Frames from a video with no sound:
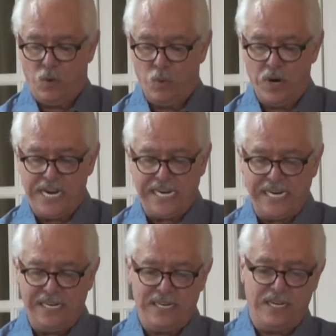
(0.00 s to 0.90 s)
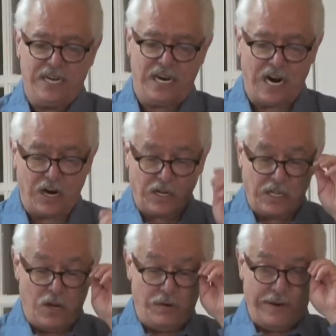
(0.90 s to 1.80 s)
we are
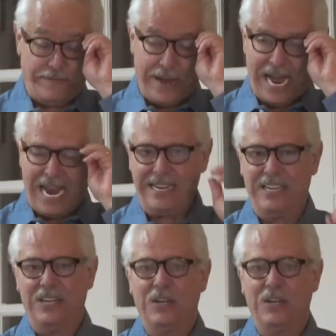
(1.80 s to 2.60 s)
glorified